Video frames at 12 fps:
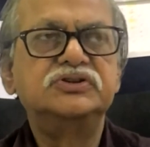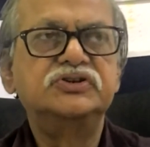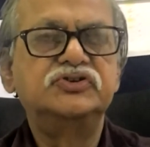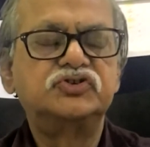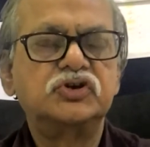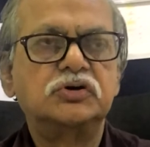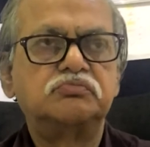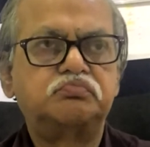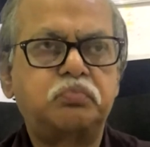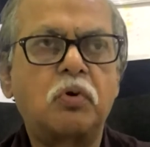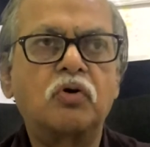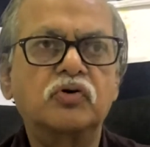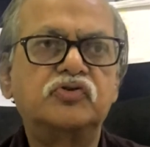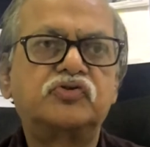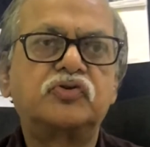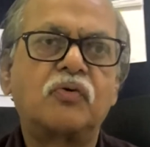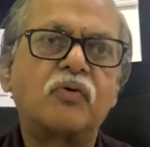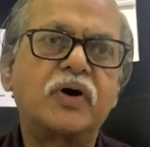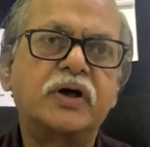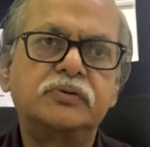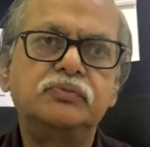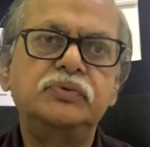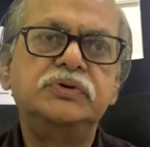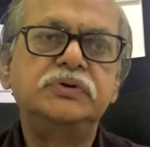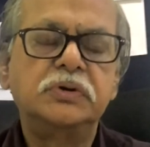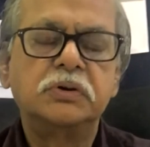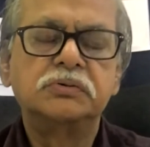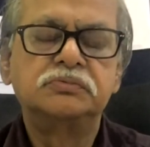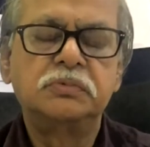these ponds where we